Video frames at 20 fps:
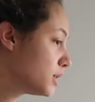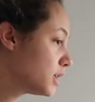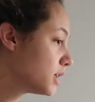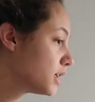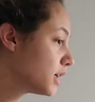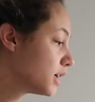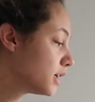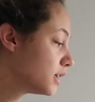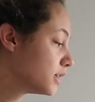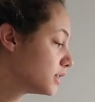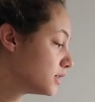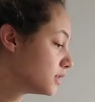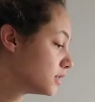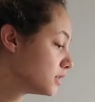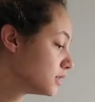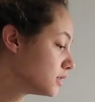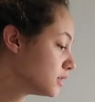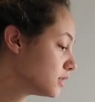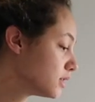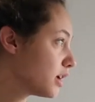
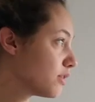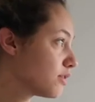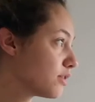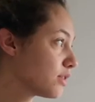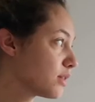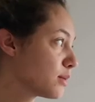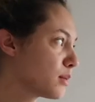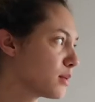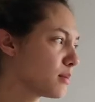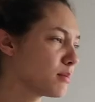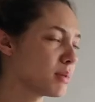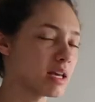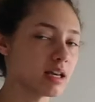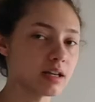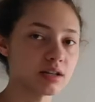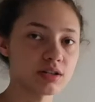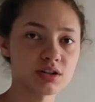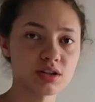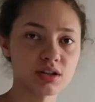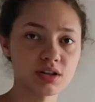because it really made me
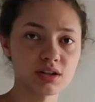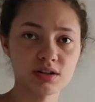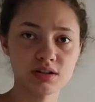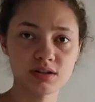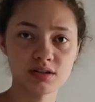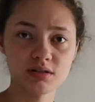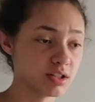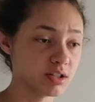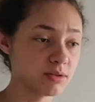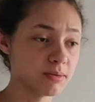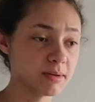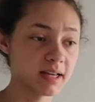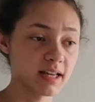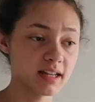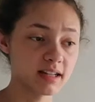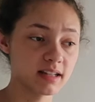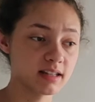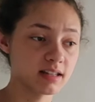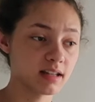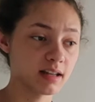anxious doing
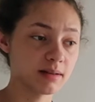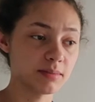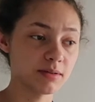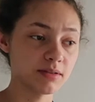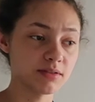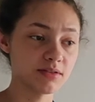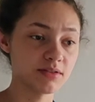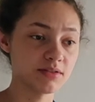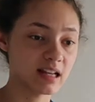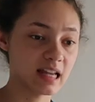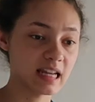any type of